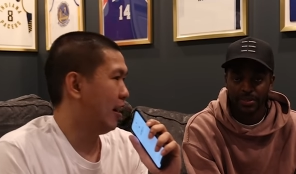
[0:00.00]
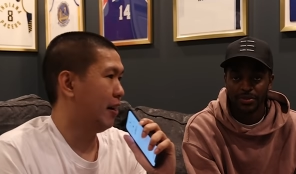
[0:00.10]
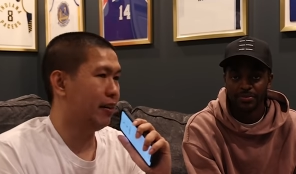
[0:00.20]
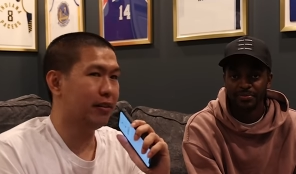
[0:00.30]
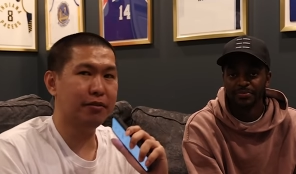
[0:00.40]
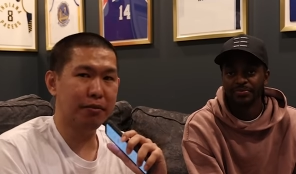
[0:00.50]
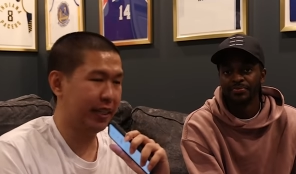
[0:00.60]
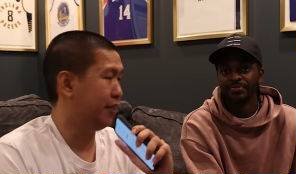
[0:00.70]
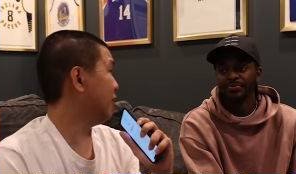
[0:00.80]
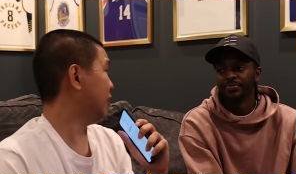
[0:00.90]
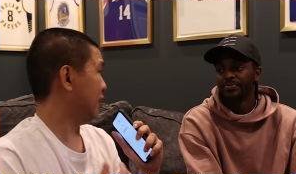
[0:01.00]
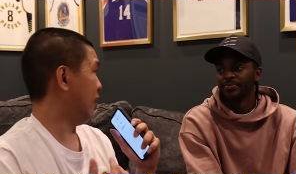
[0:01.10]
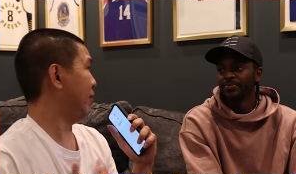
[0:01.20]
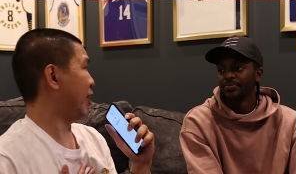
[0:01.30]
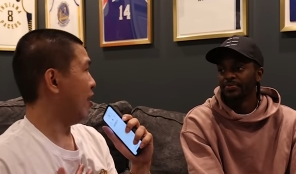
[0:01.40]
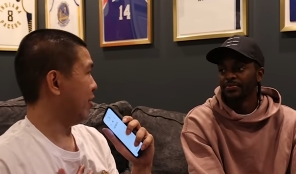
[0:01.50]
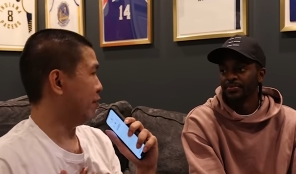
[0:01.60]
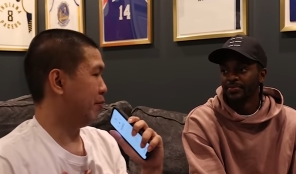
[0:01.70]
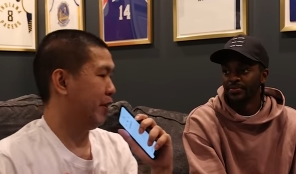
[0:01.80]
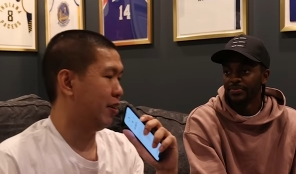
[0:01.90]
Speaker 1: uh, is this a big honor
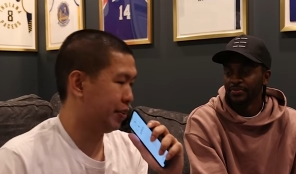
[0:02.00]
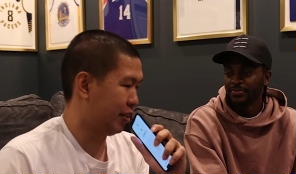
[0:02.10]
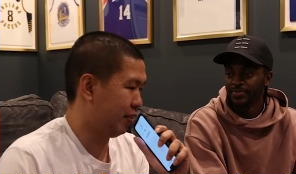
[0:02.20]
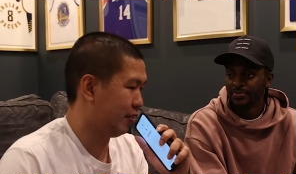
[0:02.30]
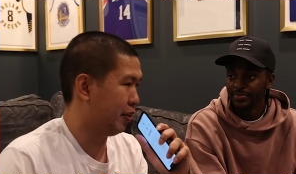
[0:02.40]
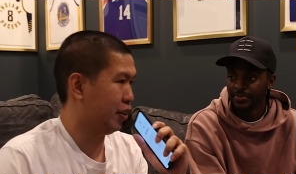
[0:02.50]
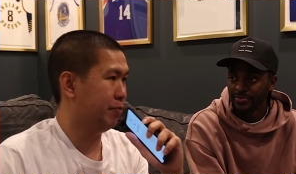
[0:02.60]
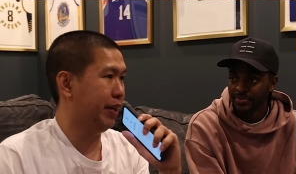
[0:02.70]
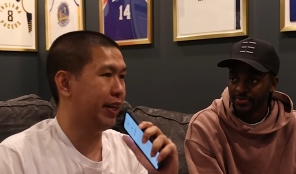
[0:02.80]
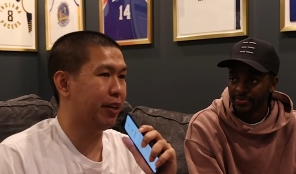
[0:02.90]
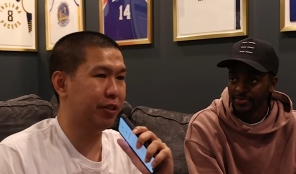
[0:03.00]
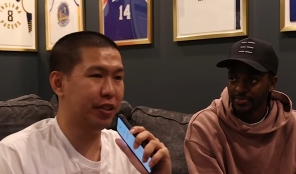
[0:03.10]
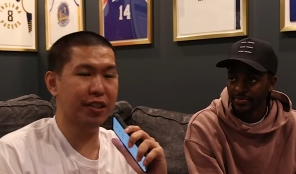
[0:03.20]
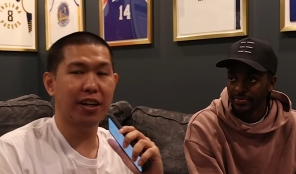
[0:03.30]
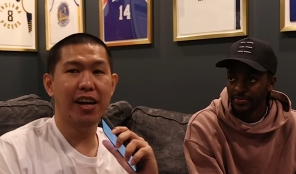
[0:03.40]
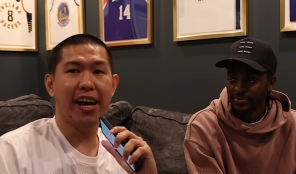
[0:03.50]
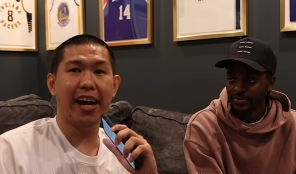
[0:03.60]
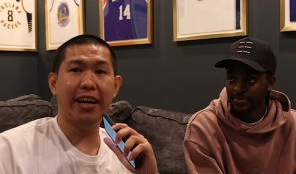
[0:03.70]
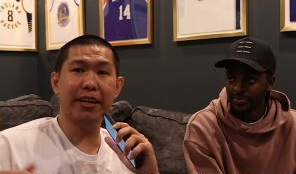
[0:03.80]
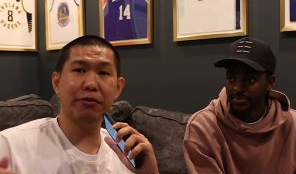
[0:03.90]
for me also, you know, being here with you.
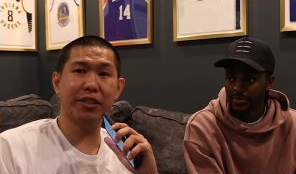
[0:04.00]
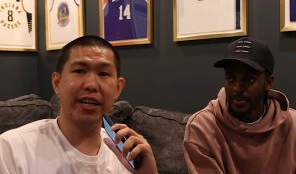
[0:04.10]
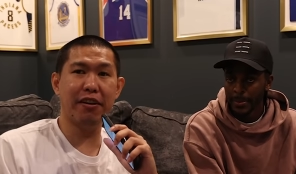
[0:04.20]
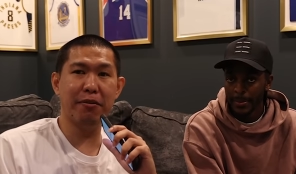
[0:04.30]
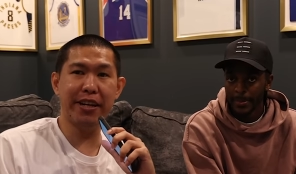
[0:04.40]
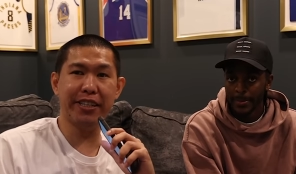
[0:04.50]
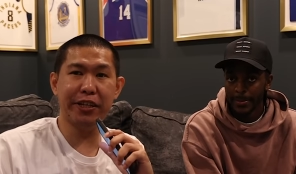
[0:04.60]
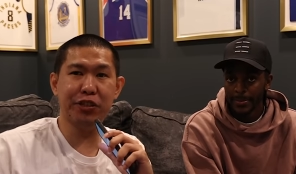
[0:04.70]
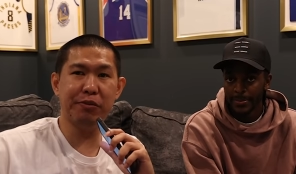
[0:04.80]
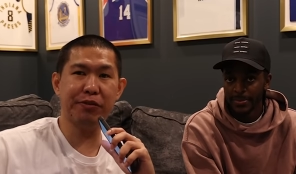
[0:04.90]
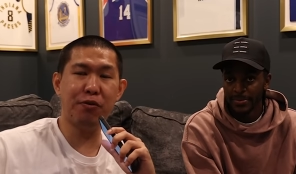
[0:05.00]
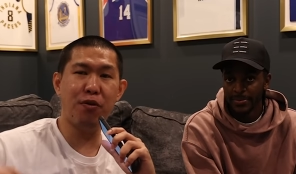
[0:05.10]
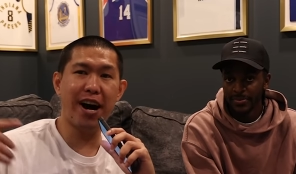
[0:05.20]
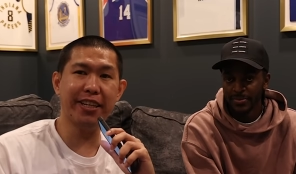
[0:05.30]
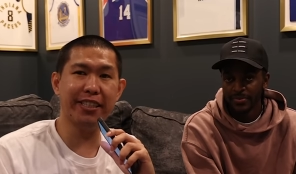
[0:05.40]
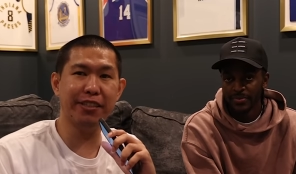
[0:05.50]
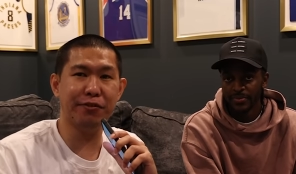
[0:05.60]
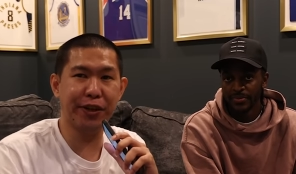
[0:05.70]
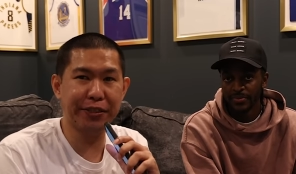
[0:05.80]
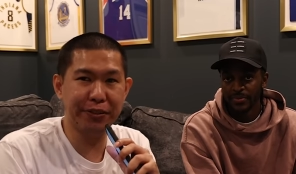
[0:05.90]
And yeah, once again, everybody, thank you so much for watching. Don't
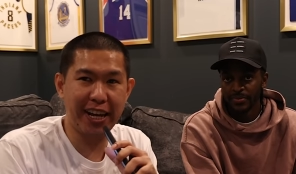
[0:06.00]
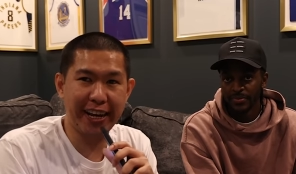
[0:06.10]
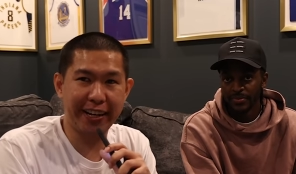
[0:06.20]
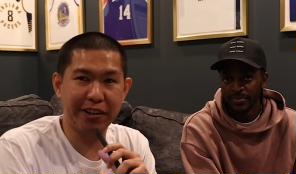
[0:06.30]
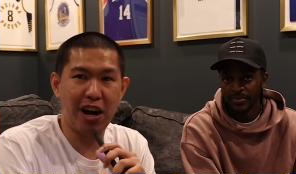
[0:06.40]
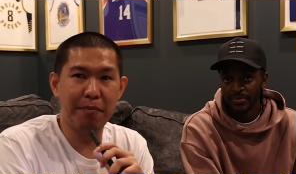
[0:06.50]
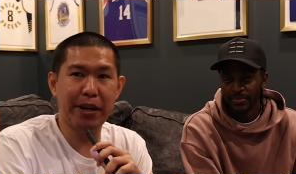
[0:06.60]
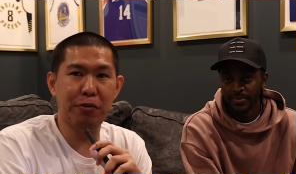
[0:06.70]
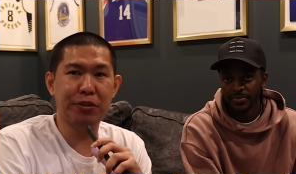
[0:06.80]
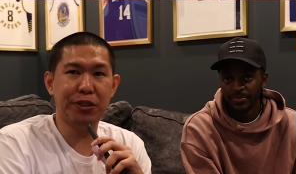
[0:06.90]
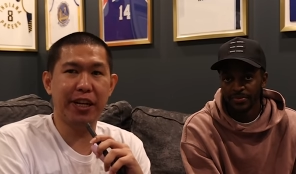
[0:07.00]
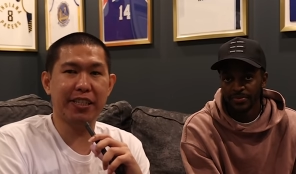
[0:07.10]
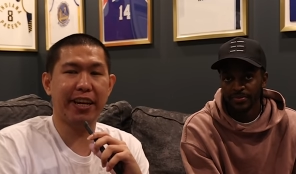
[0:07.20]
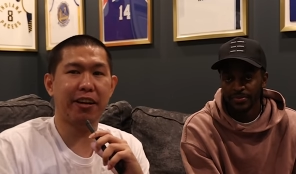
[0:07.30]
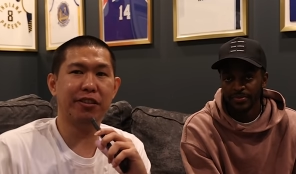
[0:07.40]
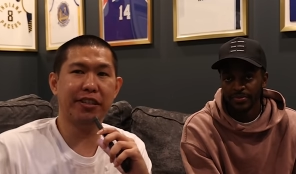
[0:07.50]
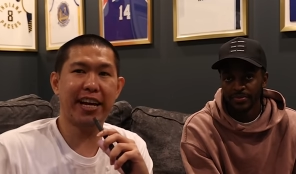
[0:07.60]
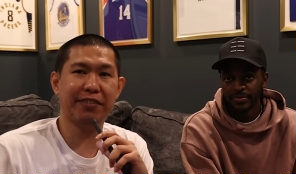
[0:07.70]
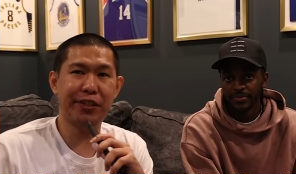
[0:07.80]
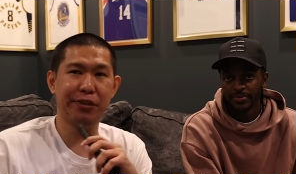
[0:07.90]
forget to like and comment, and we'll see you guys again on the
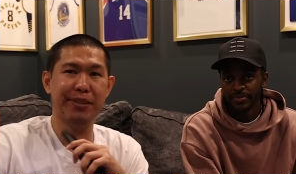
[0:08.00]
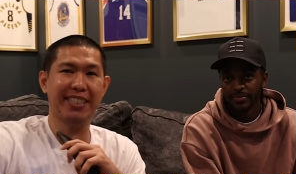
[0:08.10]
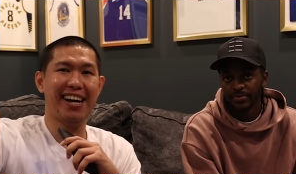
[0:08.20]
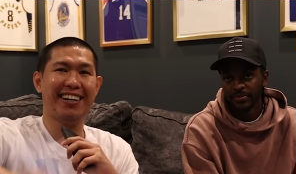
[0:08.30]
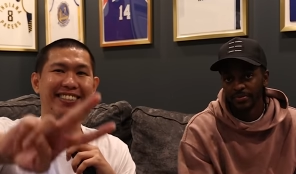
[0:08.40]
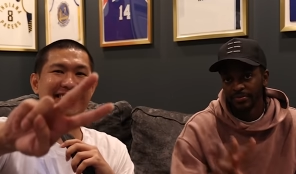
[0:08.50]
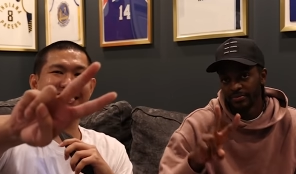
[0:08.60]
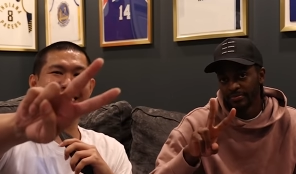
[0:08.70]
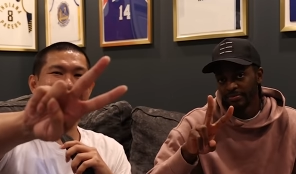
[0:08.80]
next video. Peace out.